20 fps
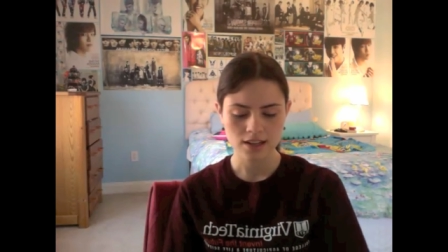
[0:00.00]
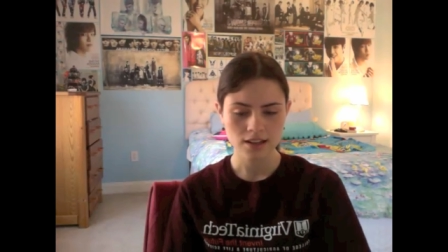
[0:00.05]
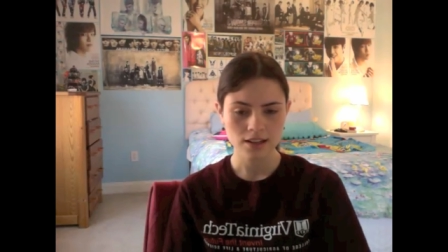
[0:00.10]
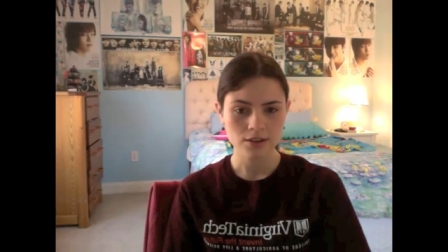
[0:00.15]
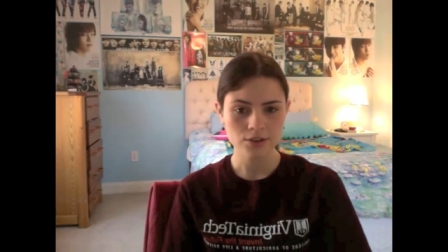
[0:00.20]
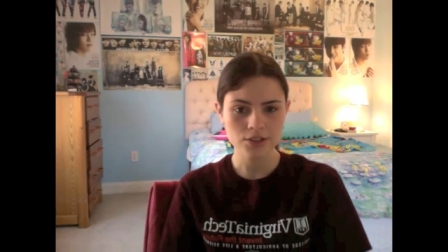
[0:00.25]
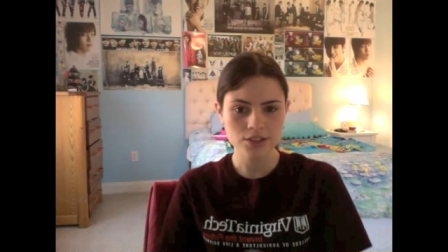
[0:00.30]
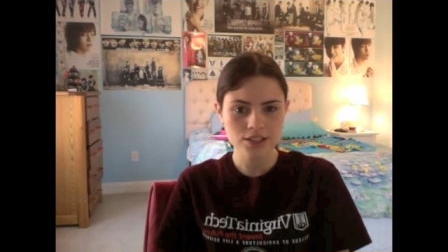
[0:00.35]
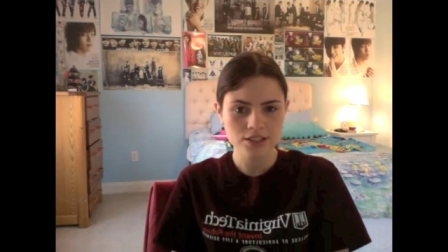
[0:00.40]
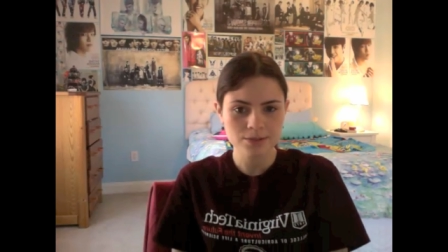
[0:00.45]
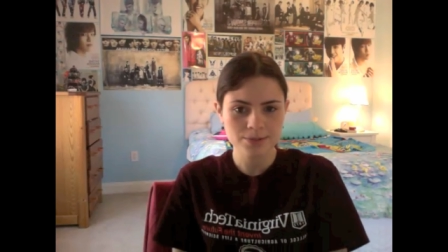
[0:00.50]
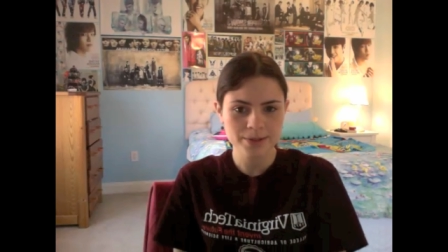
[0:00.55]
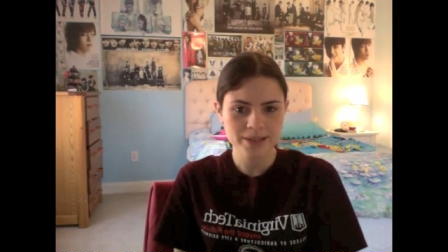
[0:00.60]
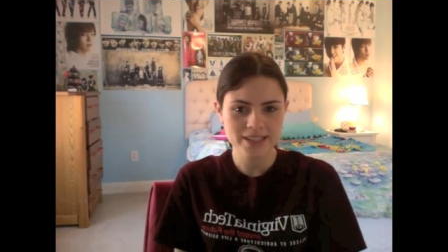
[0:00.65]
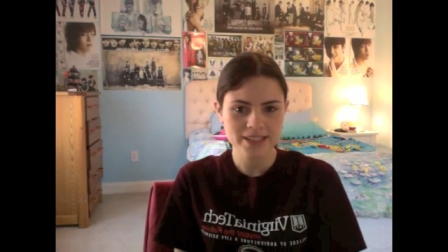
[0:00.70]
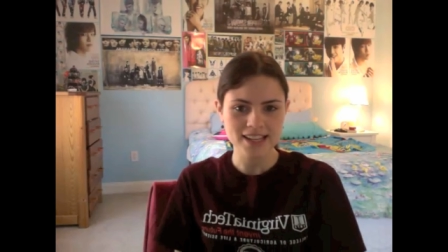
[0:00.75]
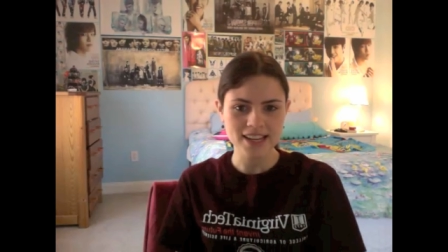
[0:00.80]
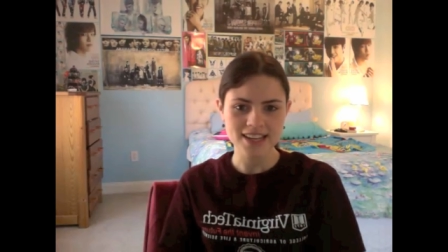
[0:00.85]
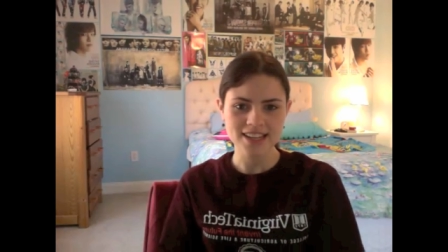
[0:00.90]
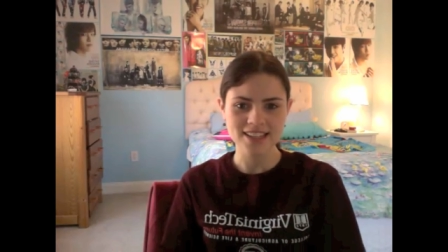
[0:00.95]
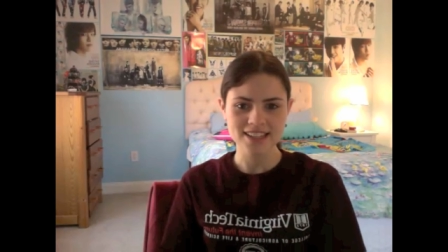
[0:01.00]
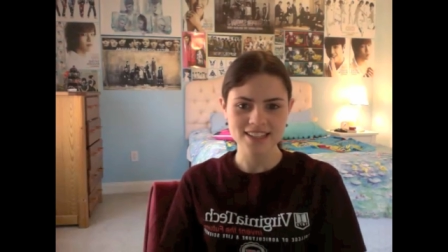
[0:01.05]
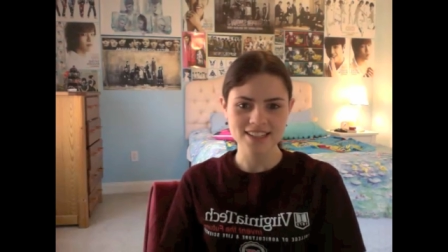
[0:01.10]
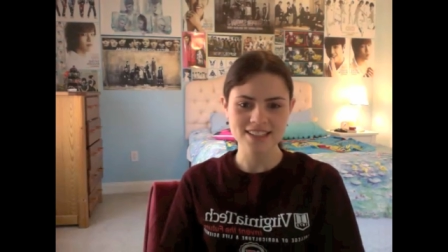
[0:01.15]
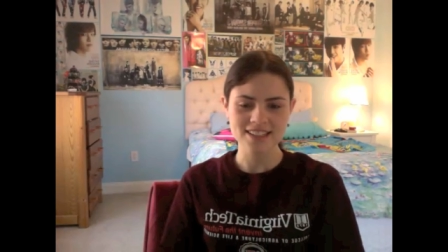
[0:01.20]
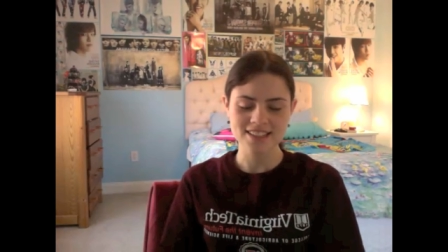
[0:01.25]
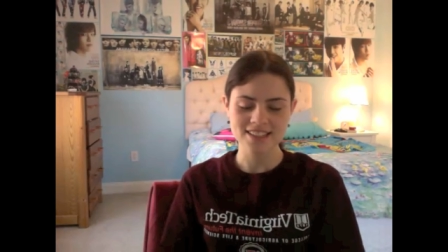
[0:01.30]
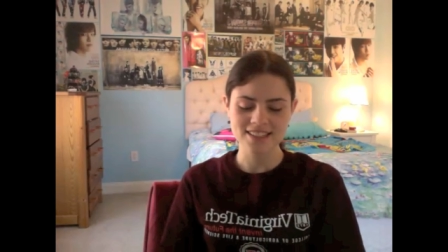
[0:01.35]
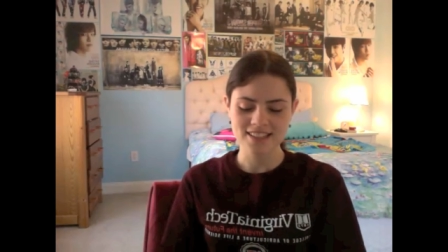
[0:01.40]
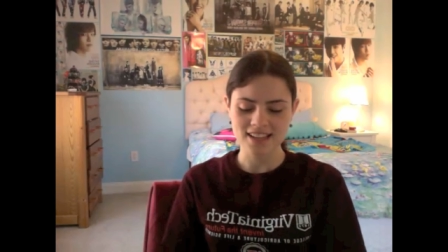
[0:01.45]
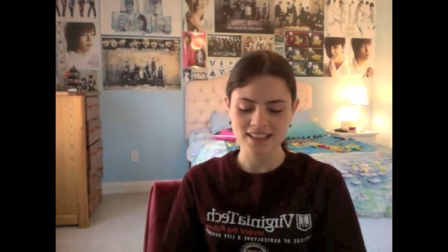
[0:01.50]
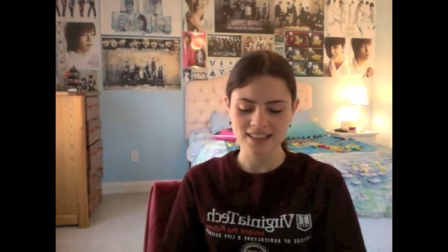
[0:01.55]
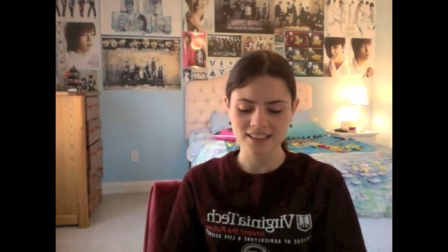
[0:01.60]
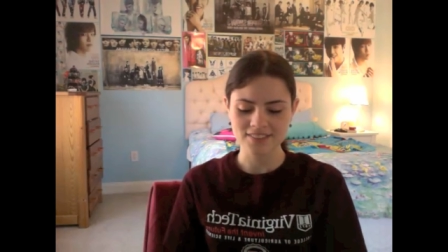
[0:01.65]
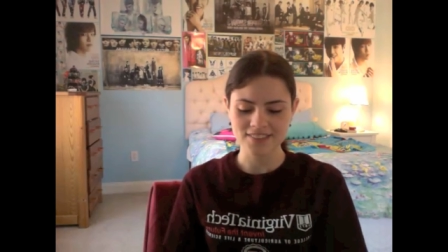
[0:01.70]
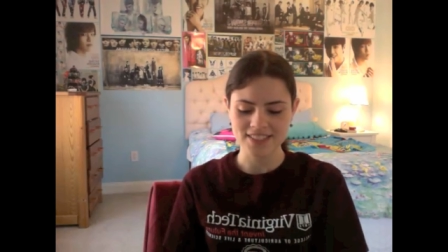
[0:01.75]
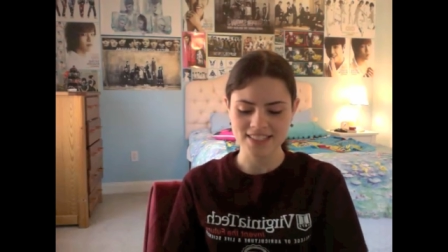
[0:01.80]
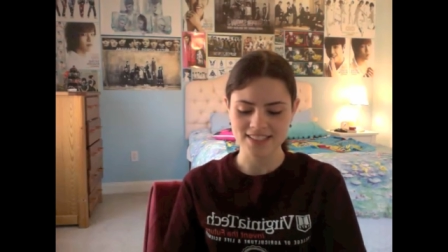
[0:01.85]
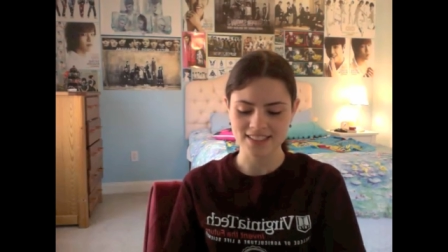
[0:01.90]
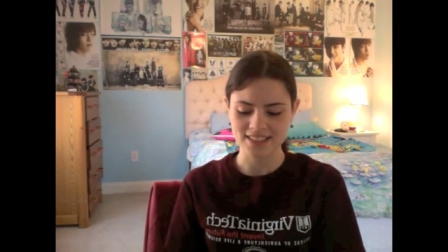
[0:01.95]
which is super exciting because I love
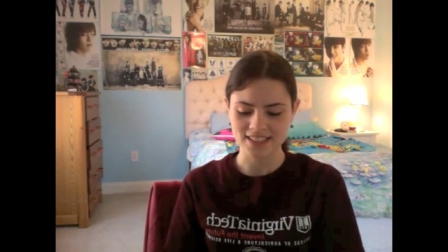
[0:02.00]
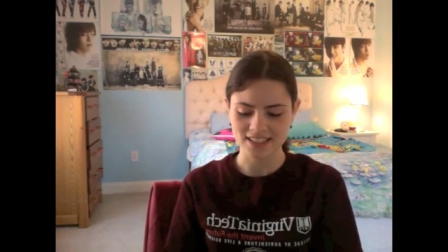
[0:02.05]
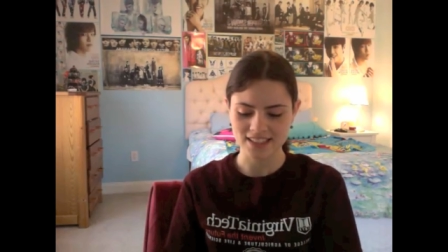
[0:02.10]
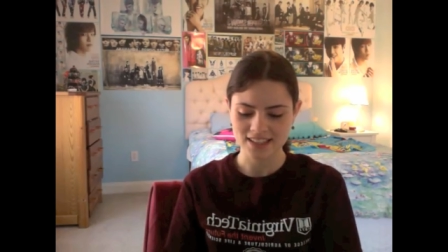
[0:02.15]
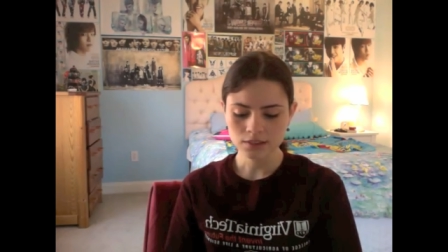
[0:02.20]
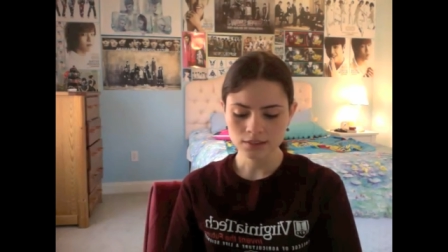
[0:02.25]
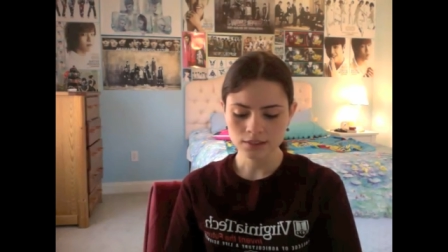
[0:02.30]
Lee Sung-gi.